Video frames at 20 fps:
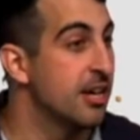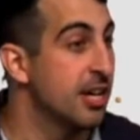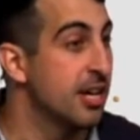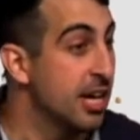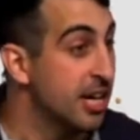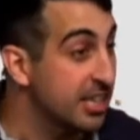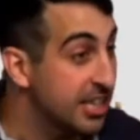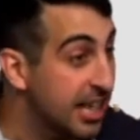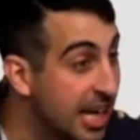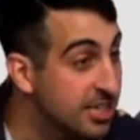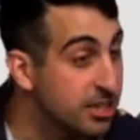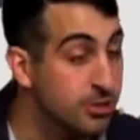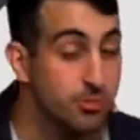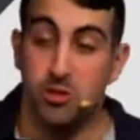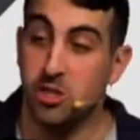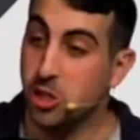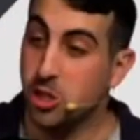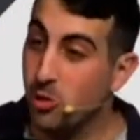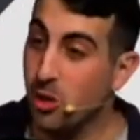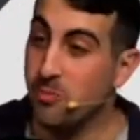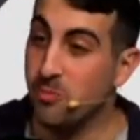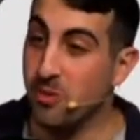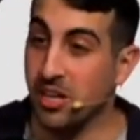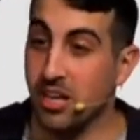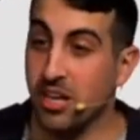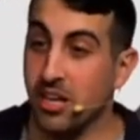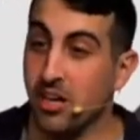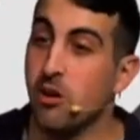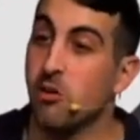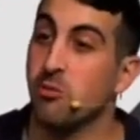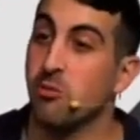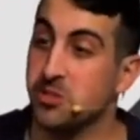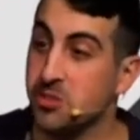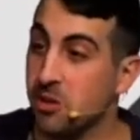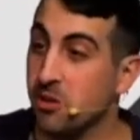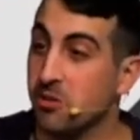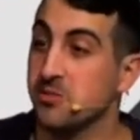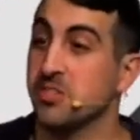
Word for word: Gospel equipping results